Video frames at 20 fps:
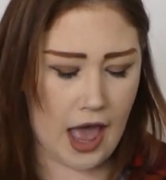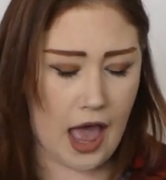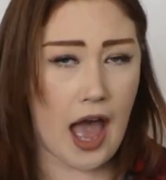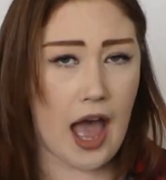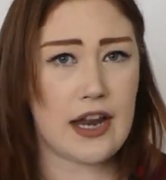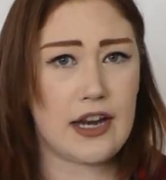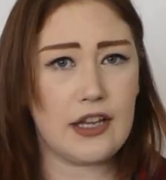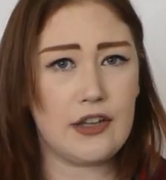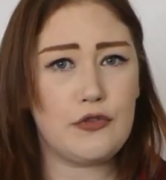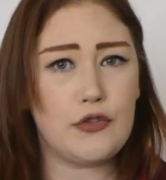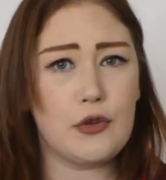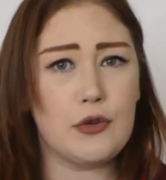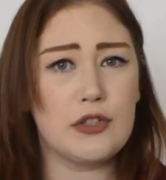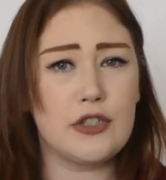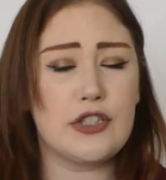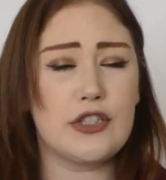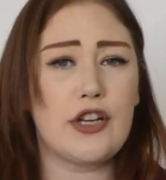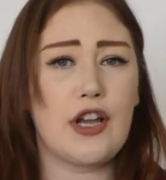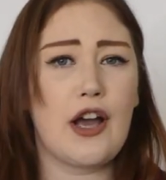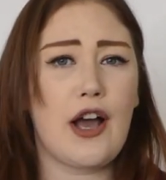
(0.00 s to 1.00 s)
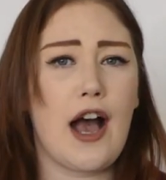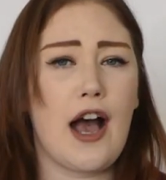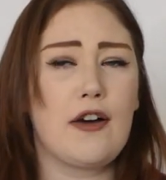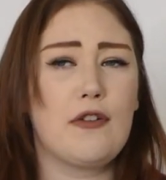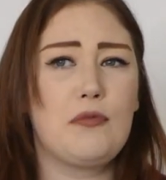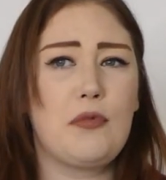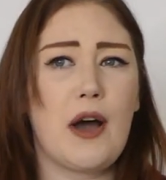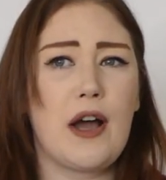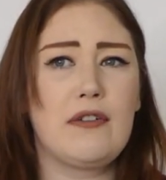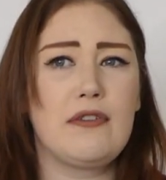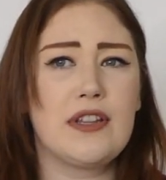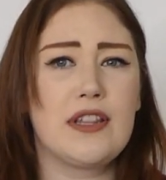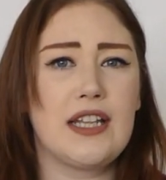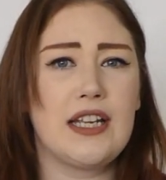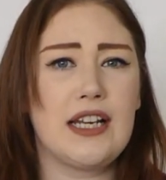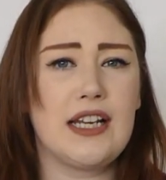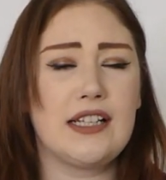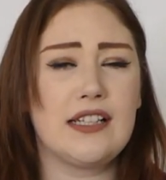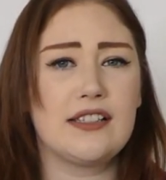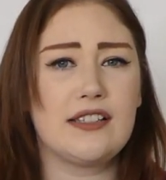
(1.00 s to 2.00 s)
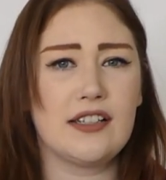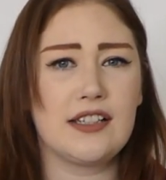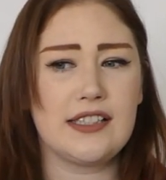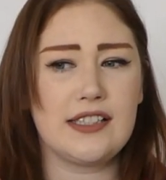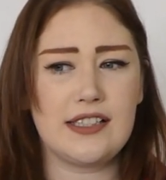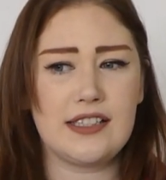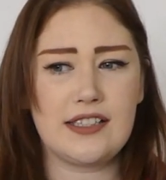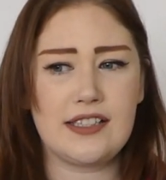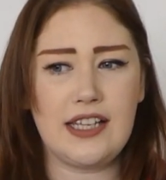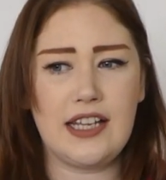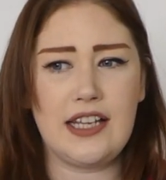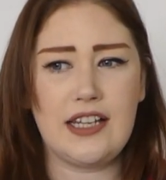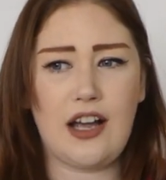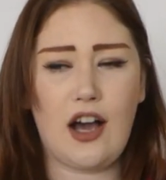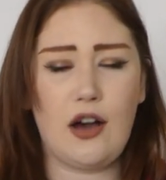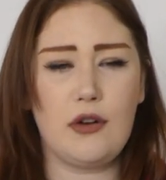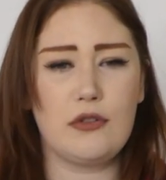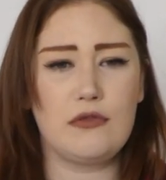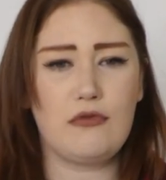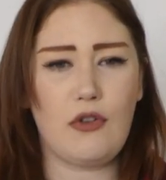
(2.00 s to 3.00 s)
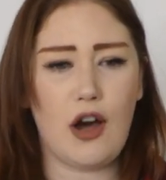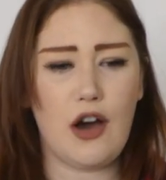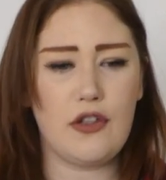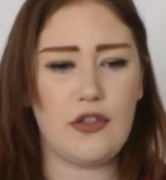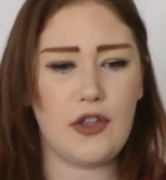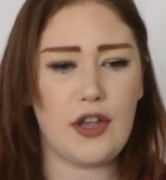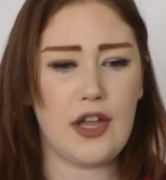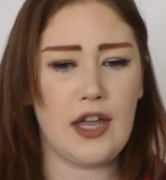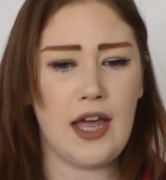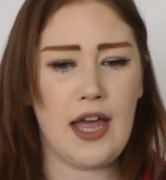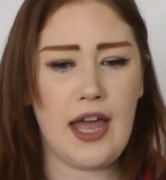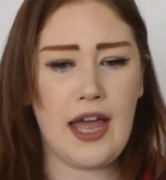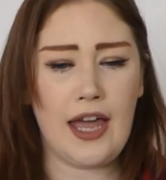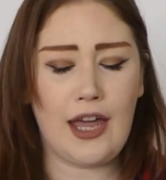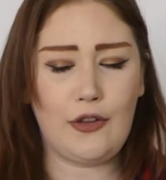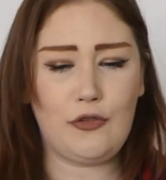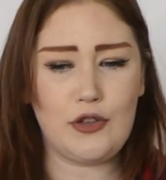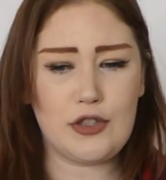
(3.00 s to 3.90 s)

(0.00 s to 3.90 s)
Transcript: And if you want to know, I have bought everything in a size 16. I would rather, if